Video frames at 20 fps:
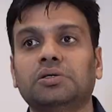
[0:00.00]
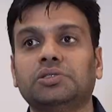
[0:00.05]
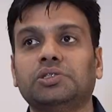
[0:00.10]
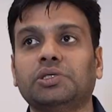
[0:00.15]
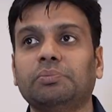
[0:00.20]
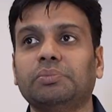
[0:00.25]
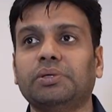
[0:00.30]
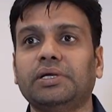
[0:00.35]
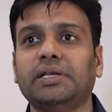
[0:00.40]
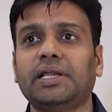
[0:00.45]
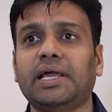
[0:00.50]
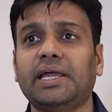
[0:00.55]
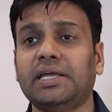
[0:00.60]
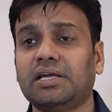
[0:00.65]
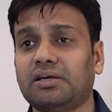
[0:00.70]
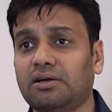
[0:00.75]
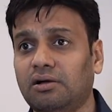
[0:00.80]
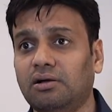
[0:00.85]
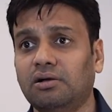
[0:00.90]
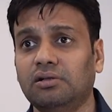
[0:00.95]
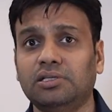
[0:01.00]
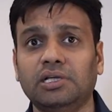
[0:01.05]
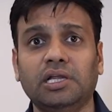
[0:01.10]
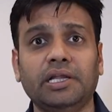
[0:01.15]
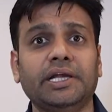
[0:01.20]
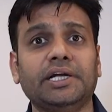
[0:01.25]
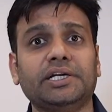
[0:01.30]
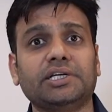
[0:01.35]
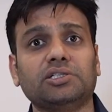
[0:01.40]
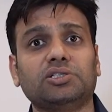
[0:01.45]
Something like the
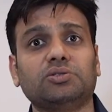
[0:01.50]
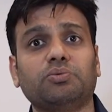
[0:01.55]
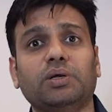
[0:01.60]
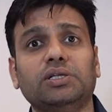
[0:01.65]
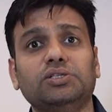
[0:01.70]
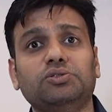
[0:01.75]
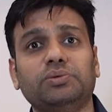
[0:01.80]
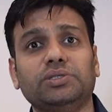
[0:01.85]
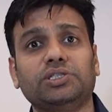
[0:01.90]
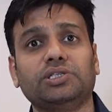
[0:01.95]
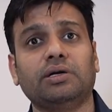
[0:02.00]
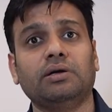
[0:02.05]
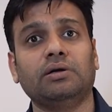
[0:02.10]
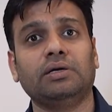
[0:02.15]
latest ones which are